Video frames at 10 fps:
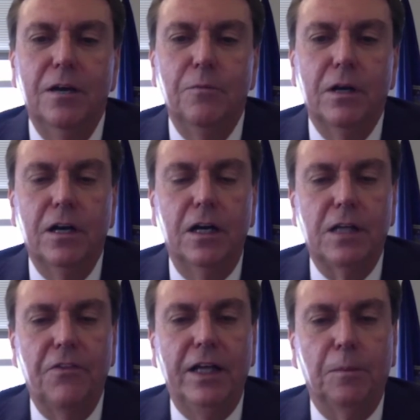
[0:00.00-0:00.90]
because
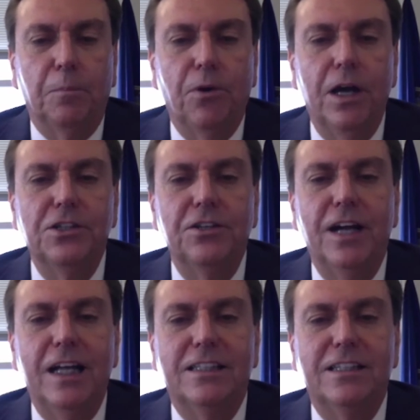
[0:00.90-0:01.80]
I think the President of the
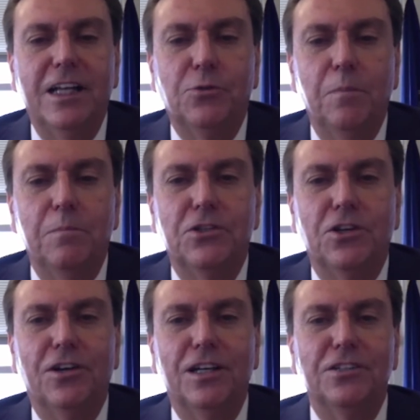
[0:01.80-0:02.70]
United States went
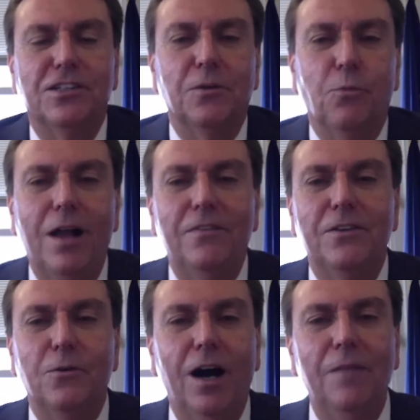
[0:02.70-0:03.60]
berserk and said, what?
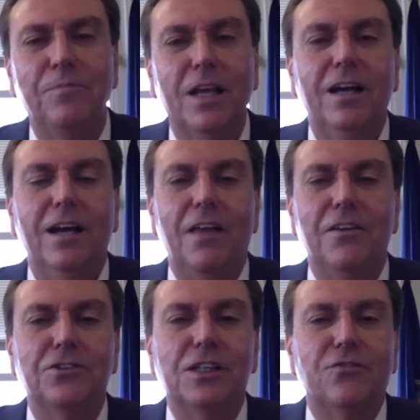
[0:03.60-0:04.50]
And
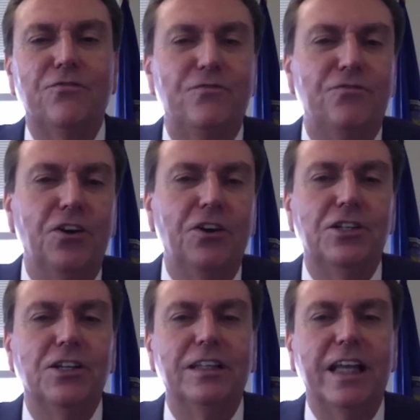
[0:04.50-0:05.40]
there's this footage
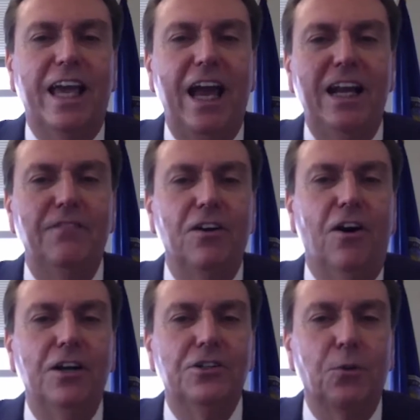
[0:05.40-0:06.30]
that they can't even
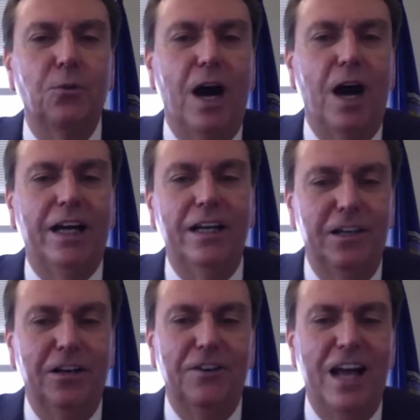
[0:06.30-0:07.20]
launch a rocket.
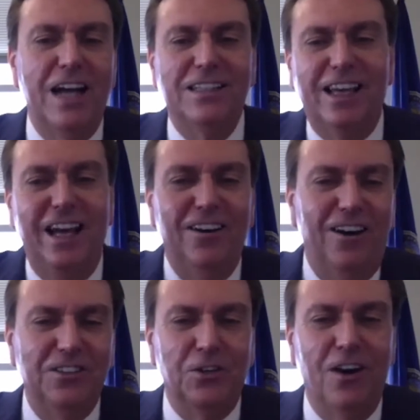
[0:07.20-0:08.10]
NASA can't
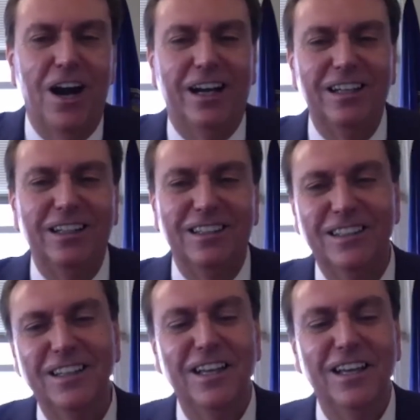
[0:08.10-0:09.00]
launch a rocket.
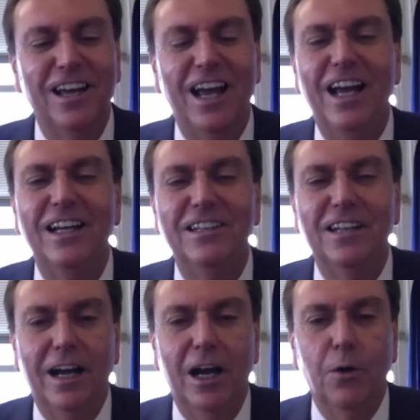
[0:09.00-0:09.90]
And
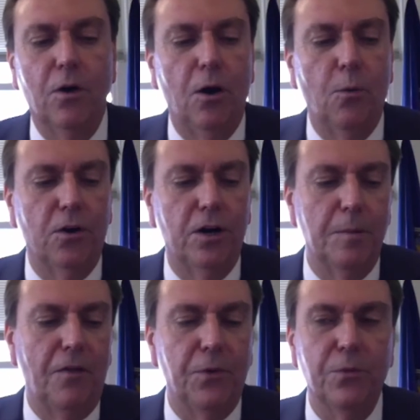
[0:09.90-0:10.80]
here we're all worried
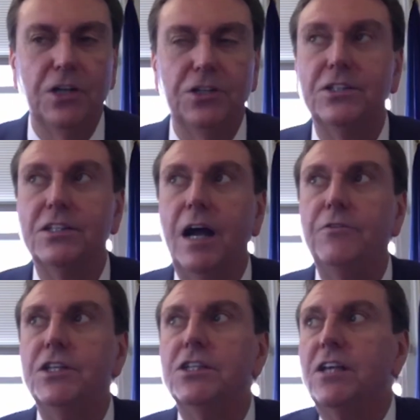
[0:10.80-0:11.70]
about the Russians. And I
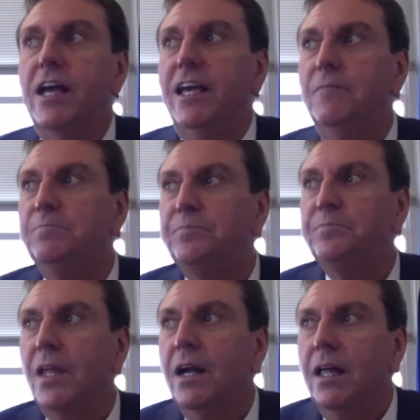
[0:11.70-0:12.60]
was just thinking,
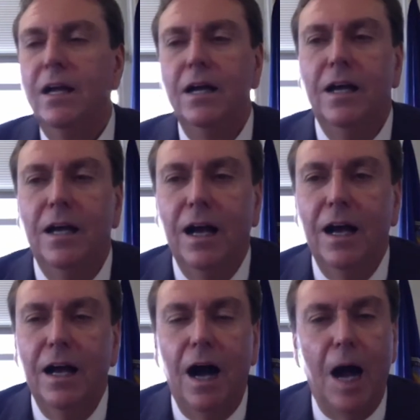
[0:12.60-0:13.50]

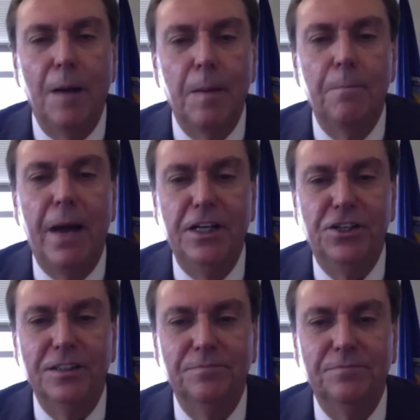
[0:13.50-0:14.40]
I'm
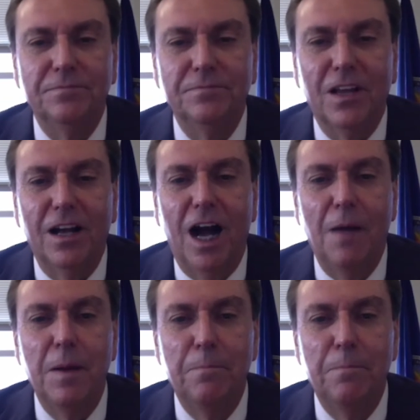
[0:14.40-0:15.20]
impatient. And